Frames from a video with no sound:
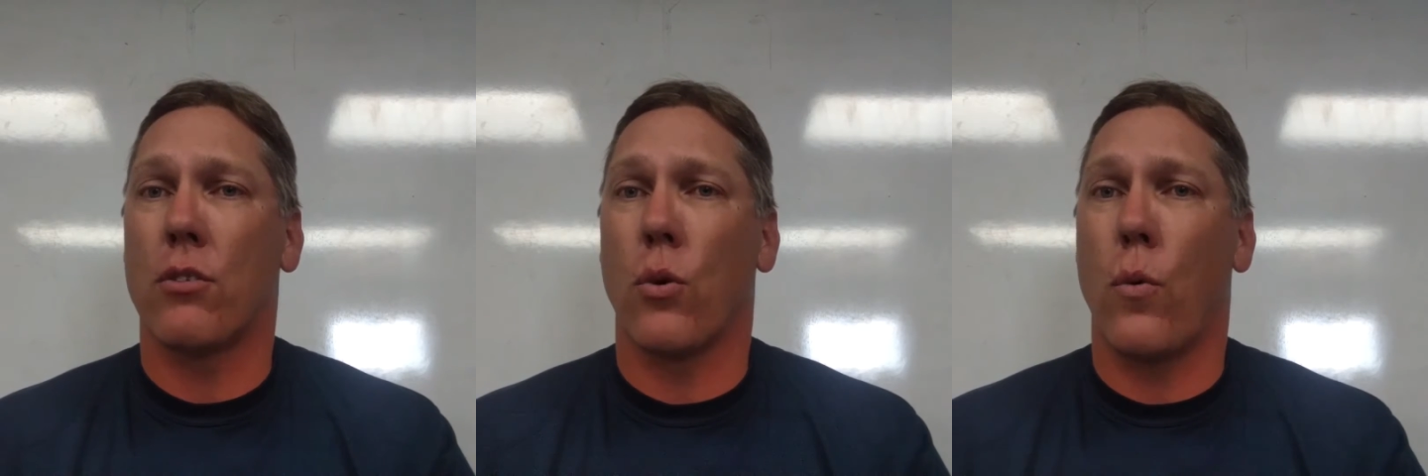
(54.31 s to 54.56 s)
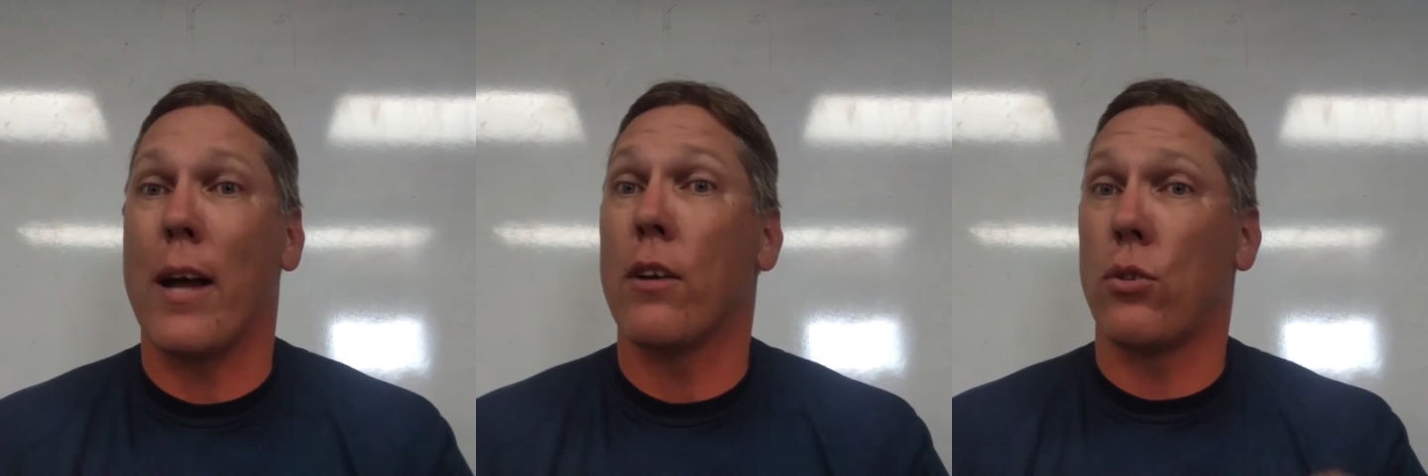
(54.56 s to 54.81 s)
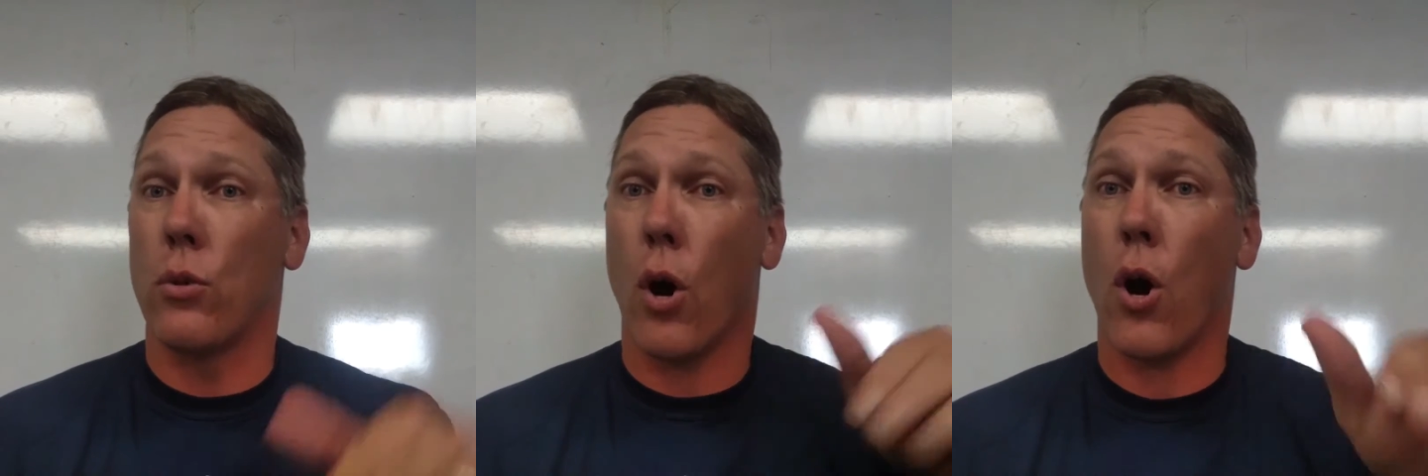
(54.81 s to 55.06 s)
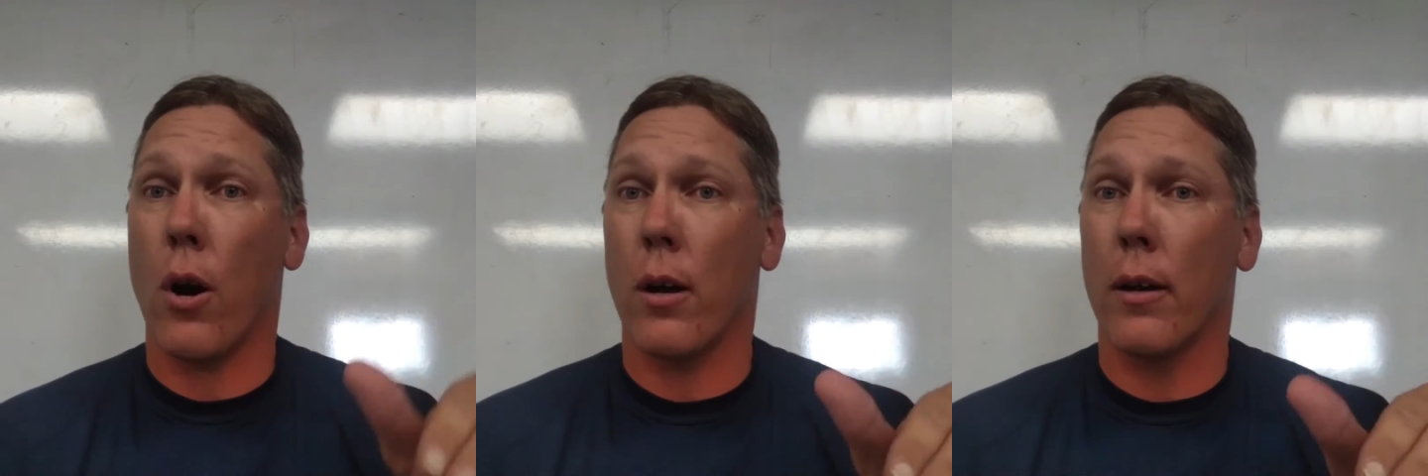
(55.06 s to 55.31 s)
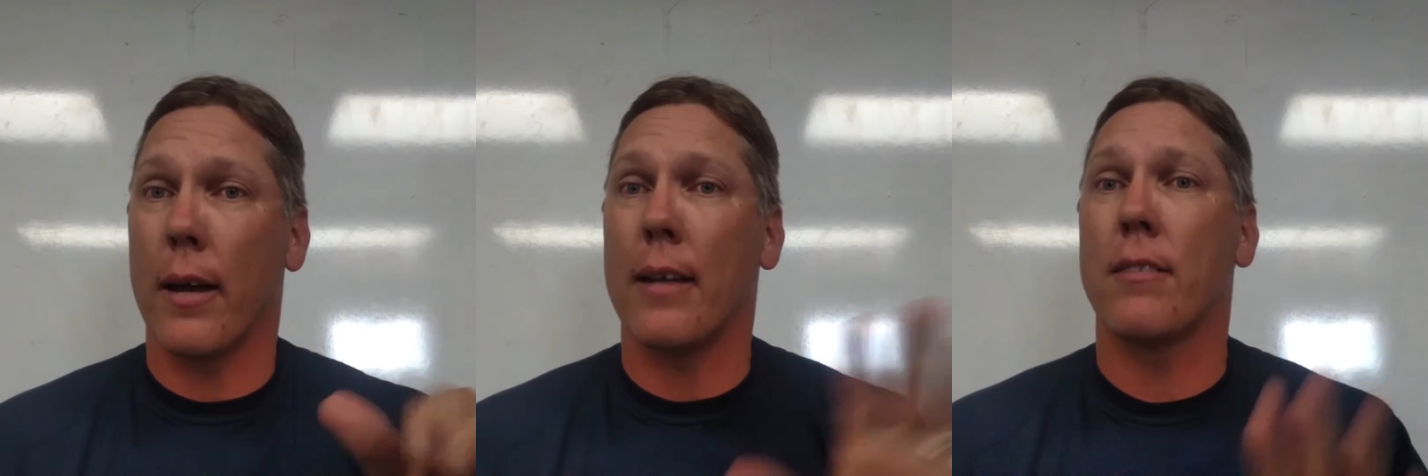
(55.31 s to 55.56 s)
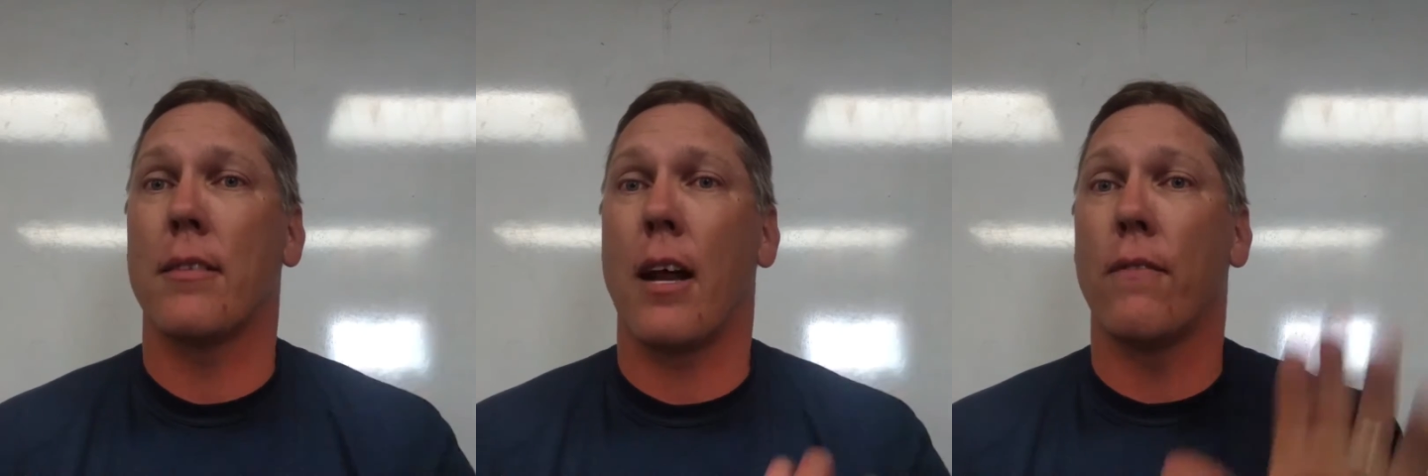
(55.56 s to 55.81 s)
a way as to hurdle it
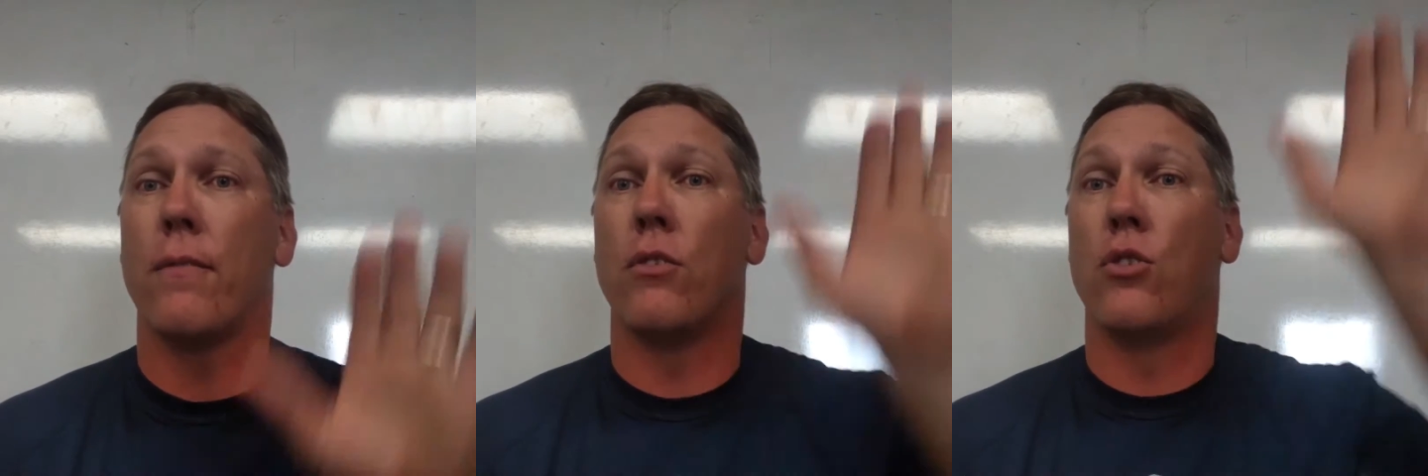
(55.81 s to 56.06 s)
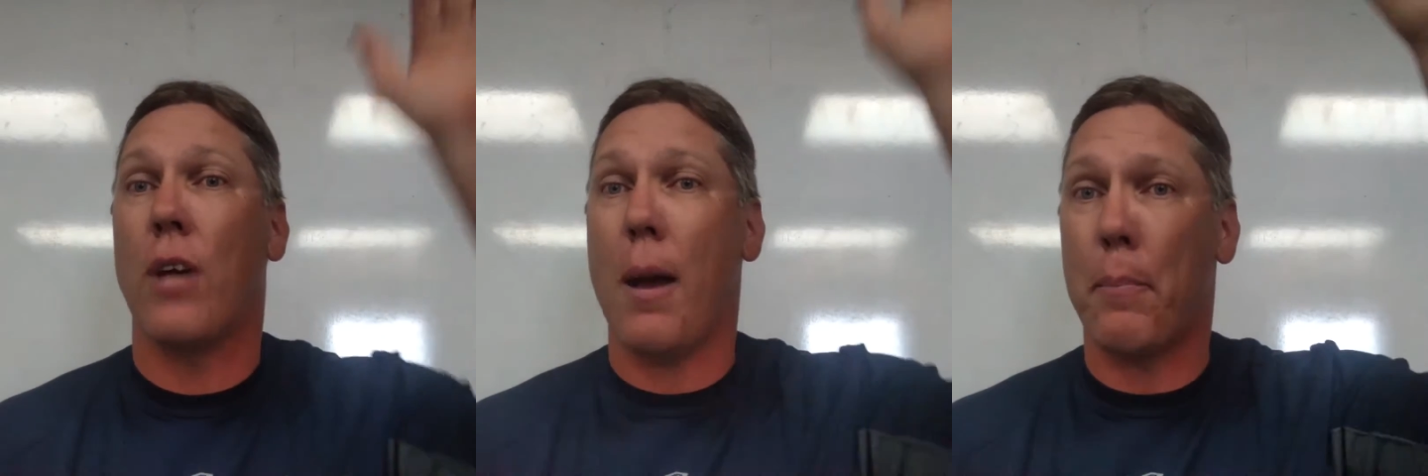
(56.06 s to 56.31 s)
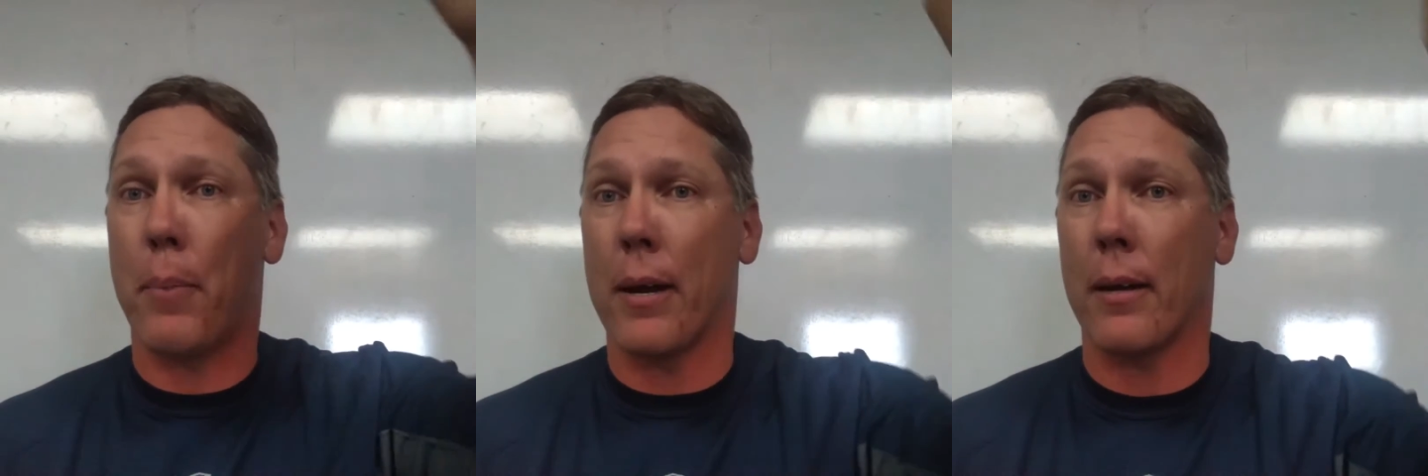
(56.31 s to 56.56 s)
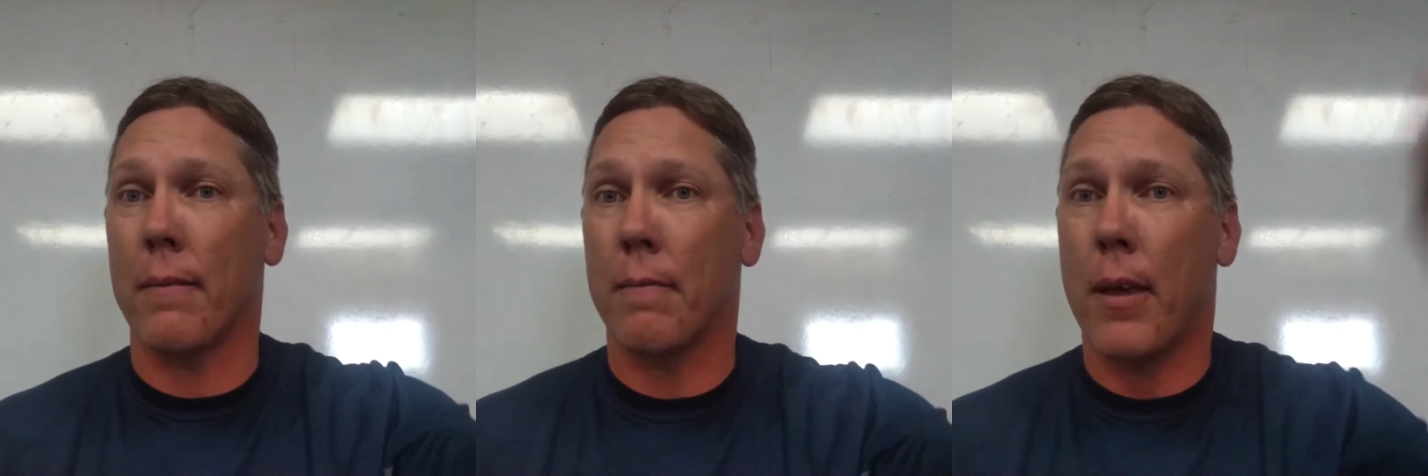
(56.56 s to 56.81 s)
instead of jumping,